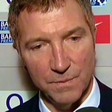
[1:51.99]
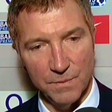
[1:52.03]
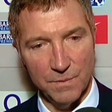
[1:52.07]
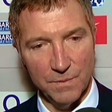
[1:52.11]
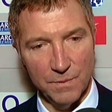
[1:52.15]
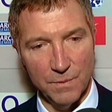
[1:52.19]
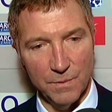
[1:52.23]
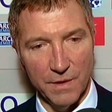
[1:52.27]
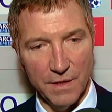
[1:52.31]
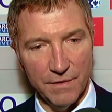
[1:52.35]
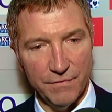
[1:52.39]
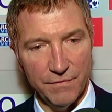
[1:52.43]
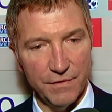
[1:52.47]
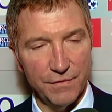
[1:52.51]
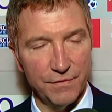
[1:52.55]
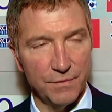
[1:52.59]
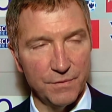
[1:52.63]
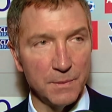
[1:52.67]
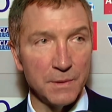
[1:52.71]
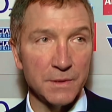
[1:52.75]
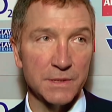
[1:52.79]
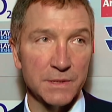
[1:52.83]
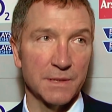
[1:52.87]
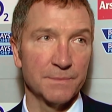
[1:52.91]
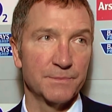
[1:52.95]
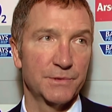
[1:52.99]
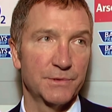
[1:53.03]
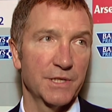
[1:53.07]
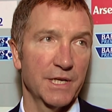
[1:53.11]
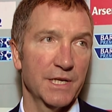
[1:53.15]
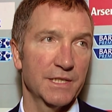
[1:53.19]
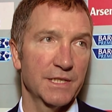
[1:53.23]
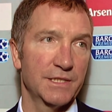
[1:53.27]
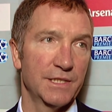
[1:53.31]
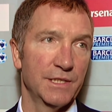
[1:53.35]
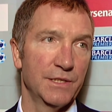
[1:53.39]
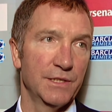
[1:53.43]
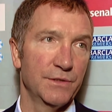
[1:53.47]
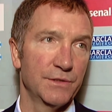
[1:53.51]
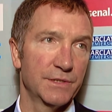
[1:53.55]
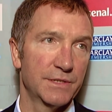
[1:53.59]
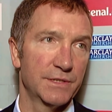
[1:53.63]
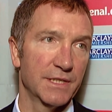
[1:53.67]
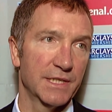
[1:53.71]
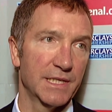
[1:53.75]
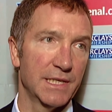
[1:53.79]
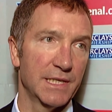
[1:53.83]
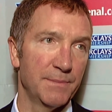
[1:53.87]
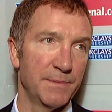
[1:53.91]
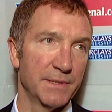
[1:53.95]
what every football club tries to do is
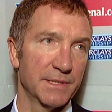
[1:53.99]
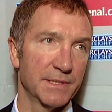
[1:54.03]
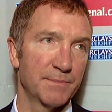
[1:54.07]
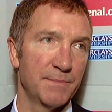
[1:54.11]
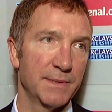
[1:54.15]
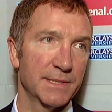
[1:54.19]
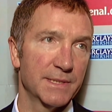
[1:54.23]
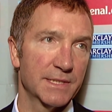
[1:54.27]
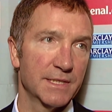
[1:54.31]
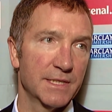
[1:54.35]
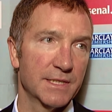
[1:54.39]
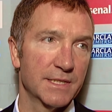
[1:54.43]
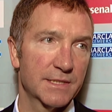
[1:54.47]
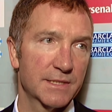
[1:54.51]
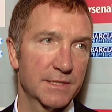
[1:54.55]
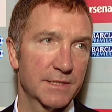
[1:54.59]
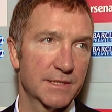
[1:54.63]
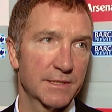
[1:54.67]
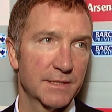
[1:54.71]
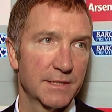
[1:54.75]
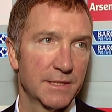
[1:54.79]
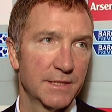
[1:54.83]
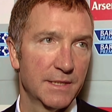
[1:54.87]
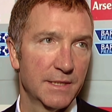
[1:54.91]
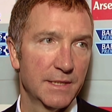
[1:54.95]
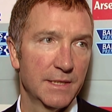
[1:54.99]
to keep its business